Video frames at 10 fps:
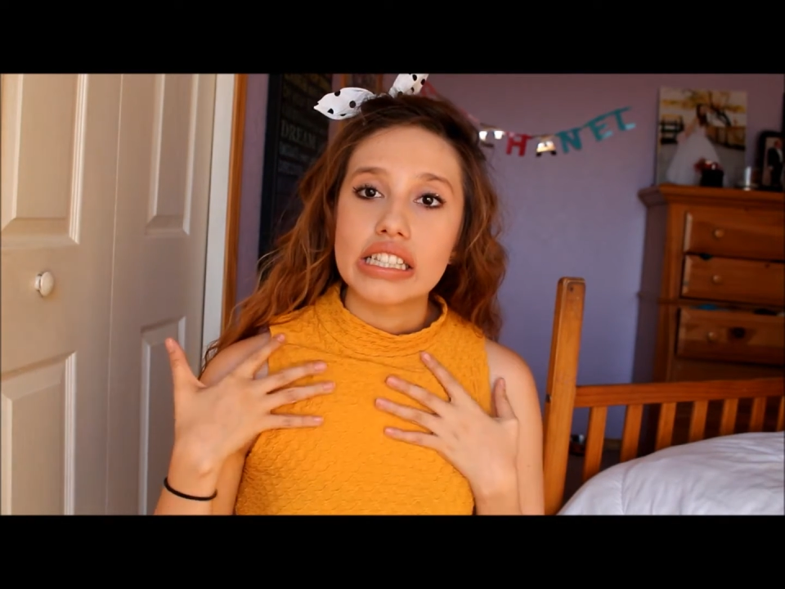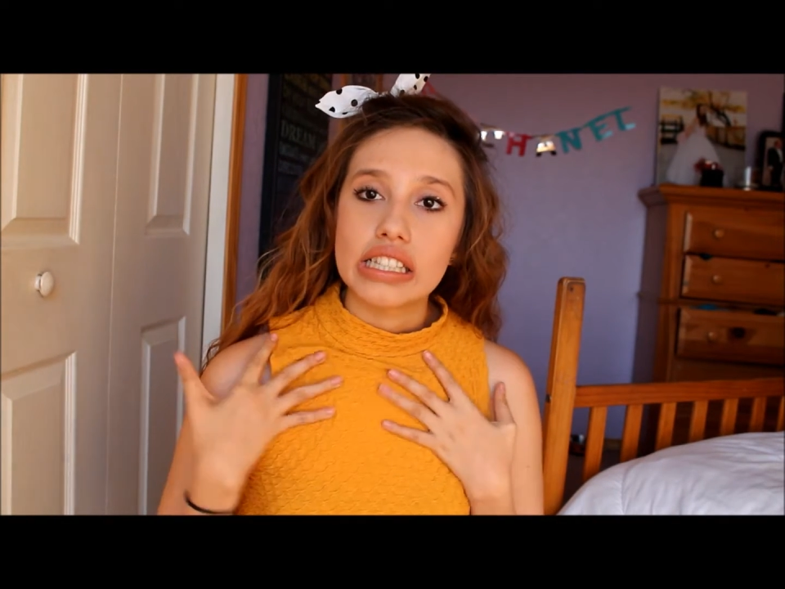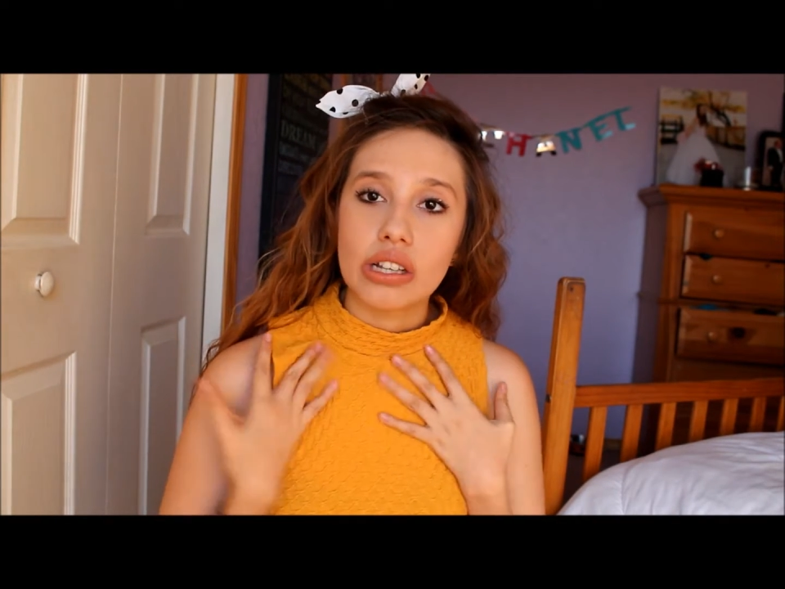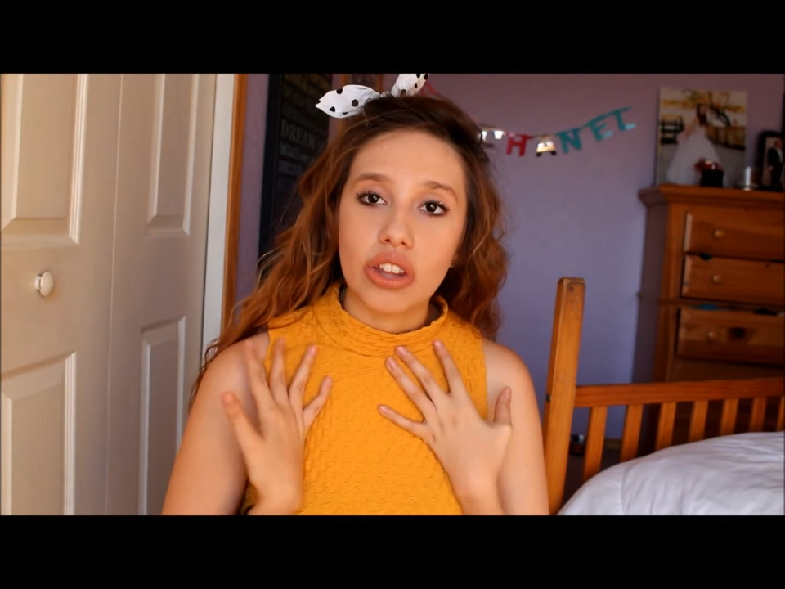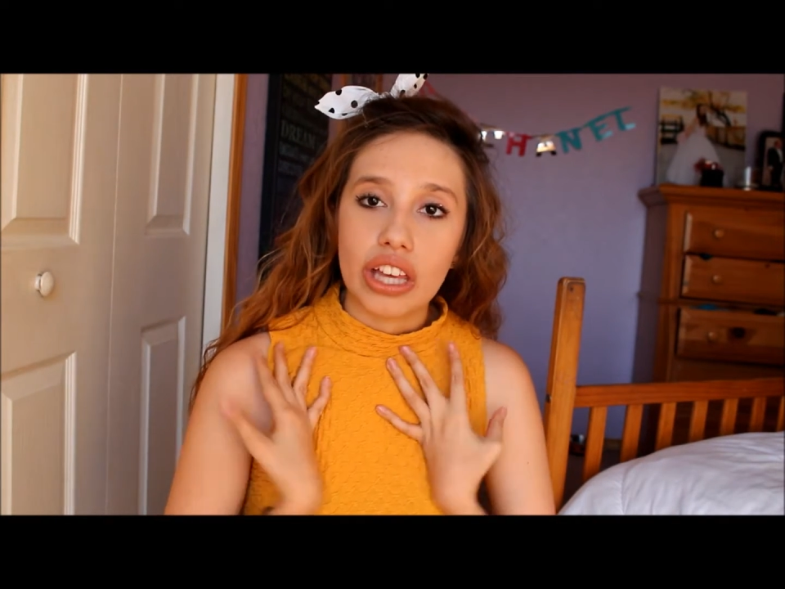
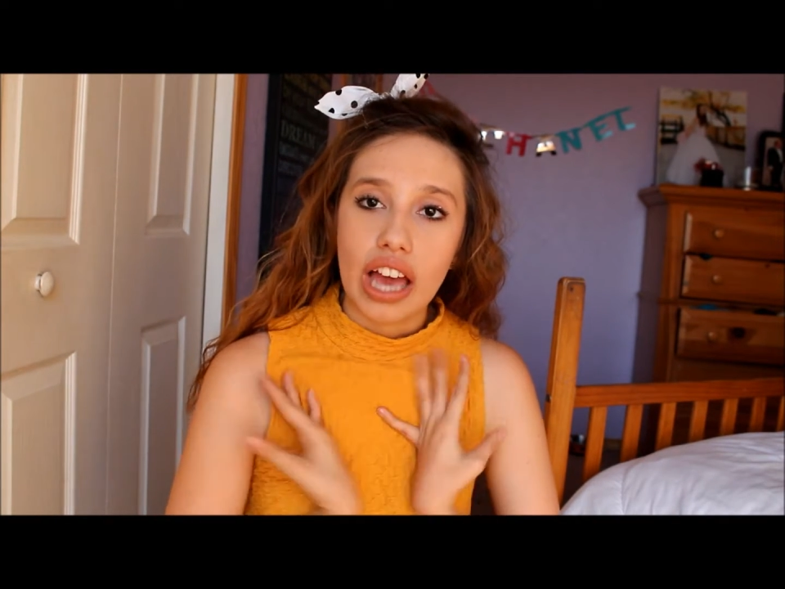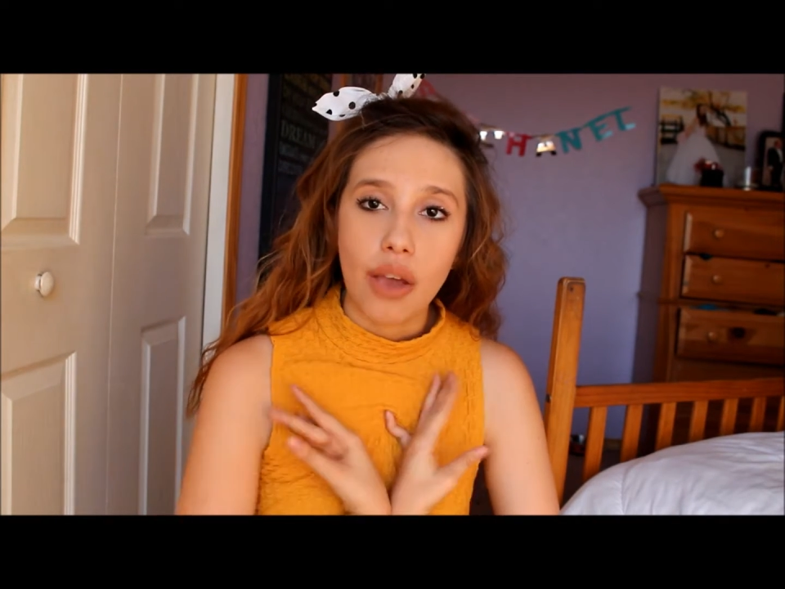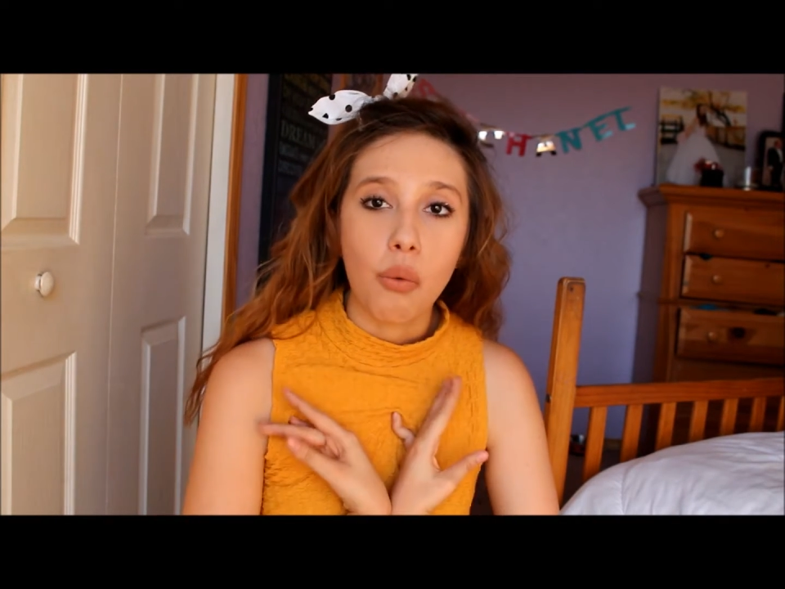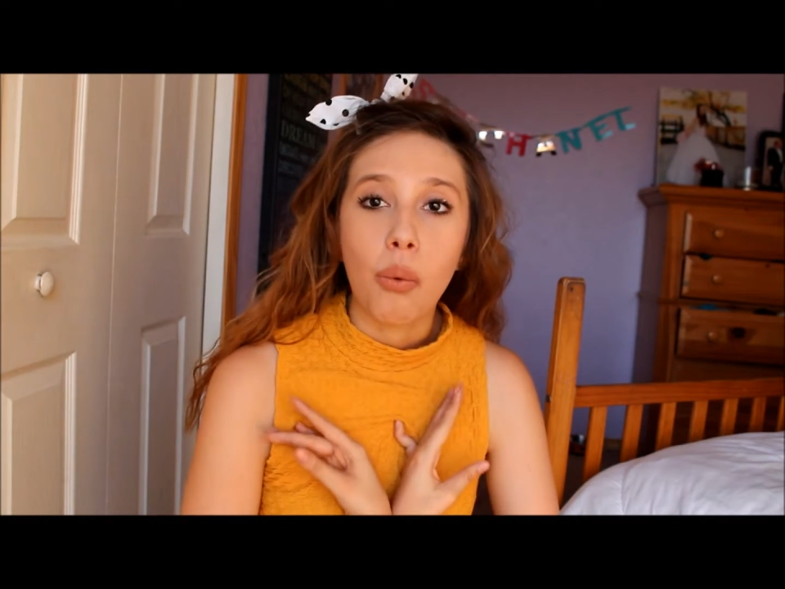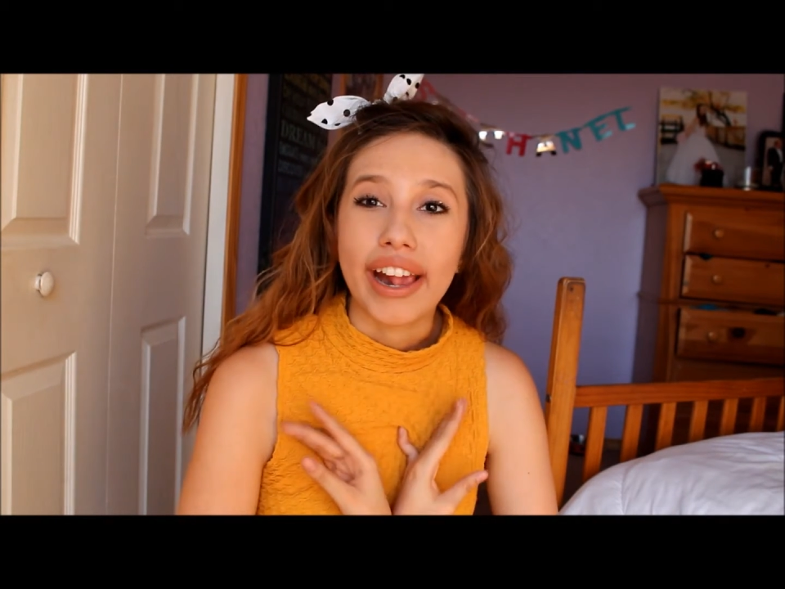So like
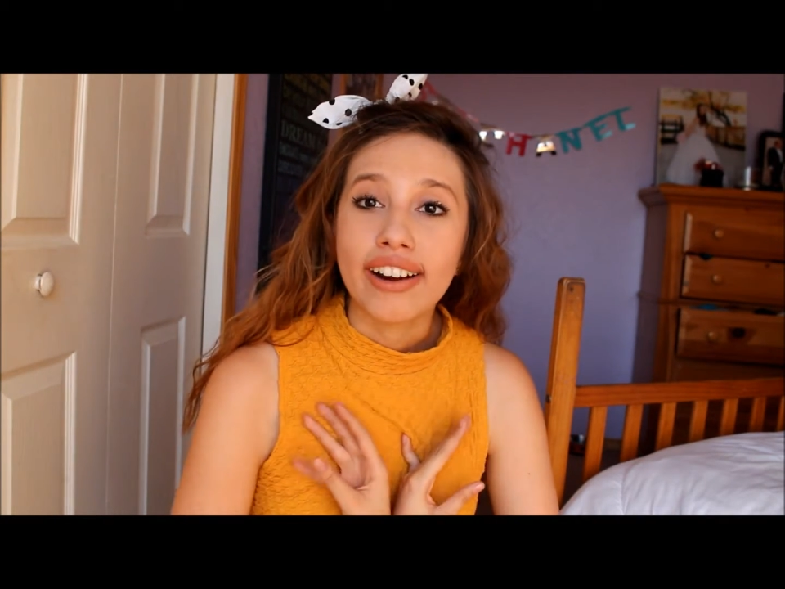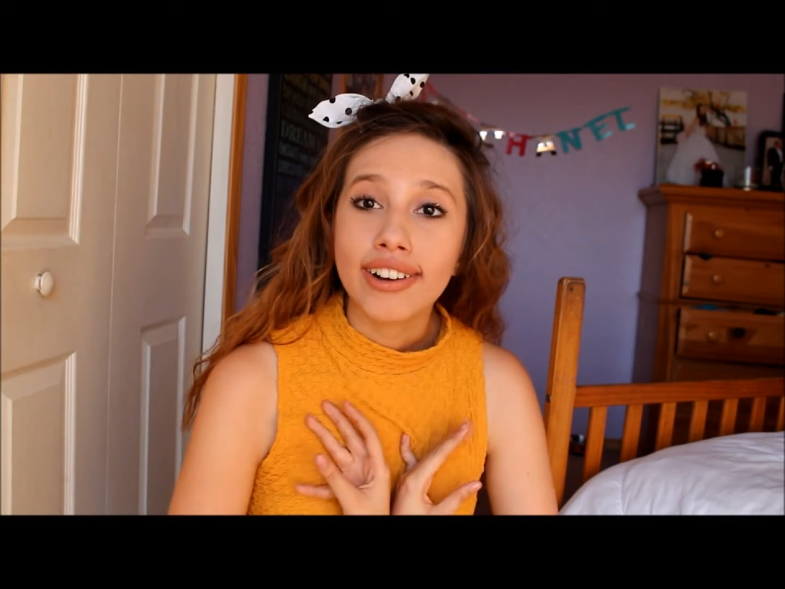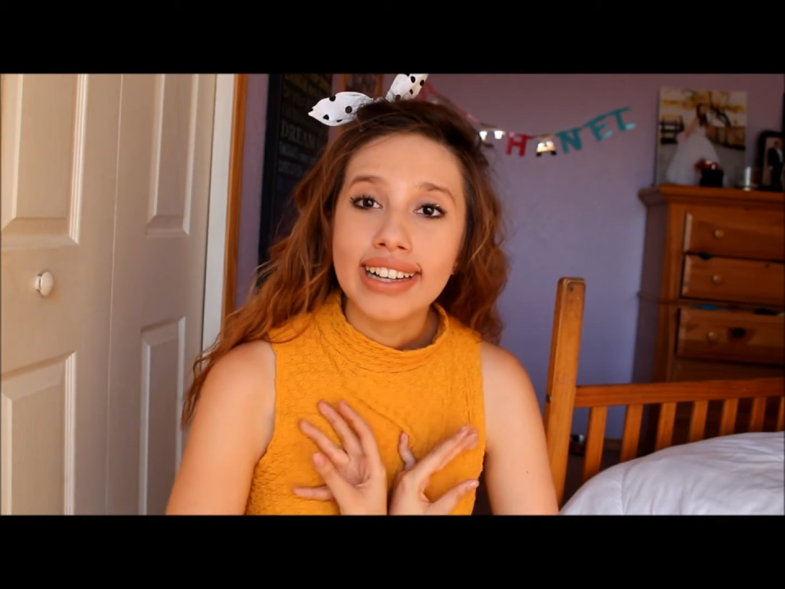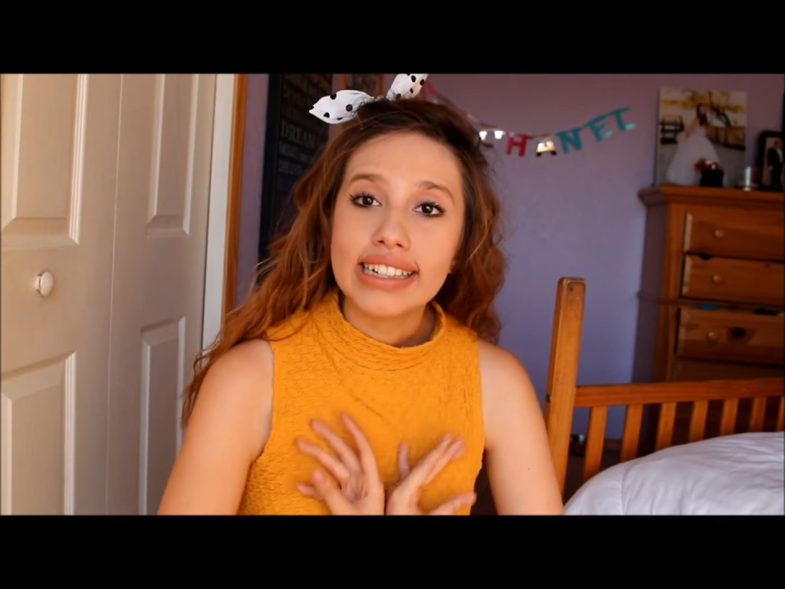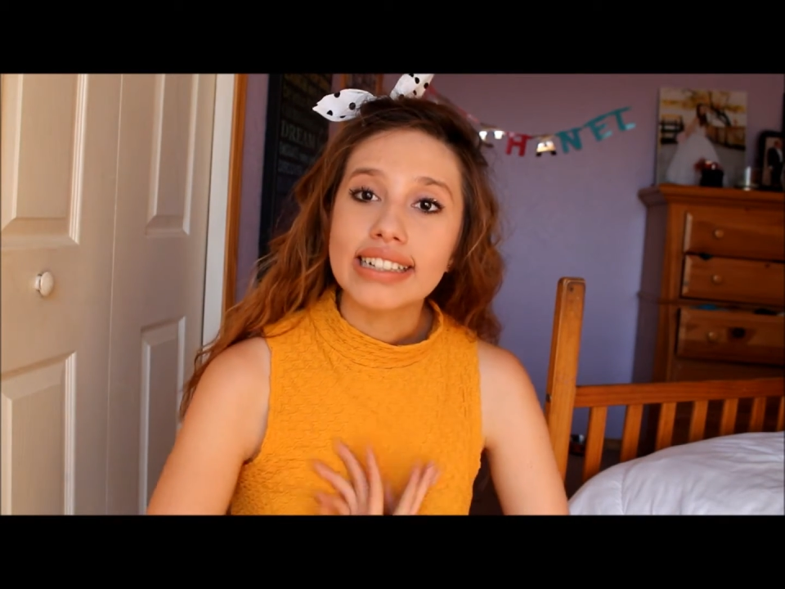I wear
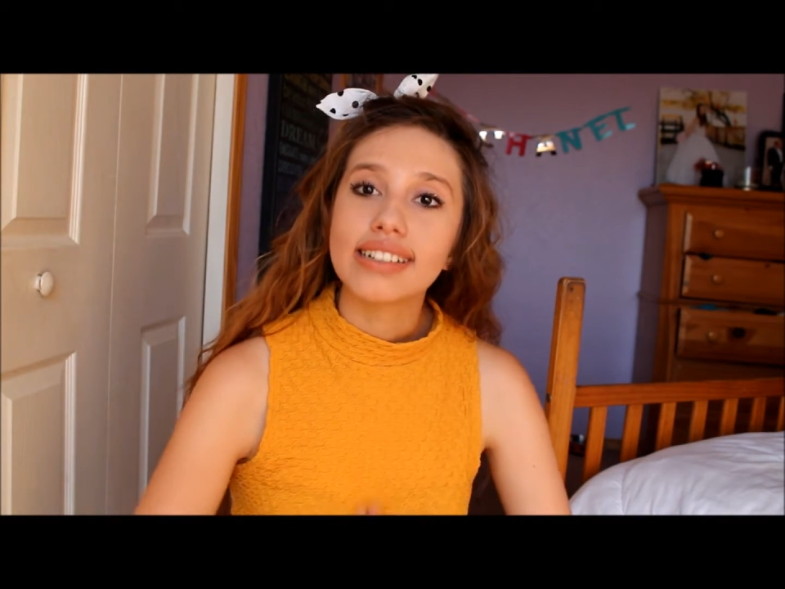it